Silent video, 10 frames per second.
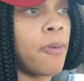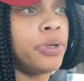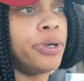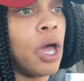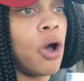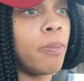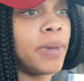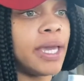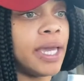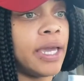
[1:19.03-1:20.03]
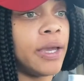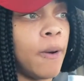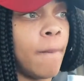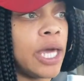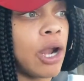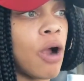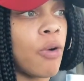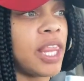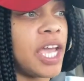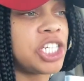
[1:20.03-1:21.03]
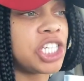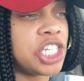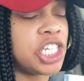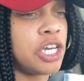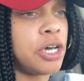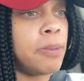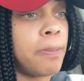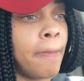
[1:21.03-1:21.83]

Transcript: you know, me and him and our relationship.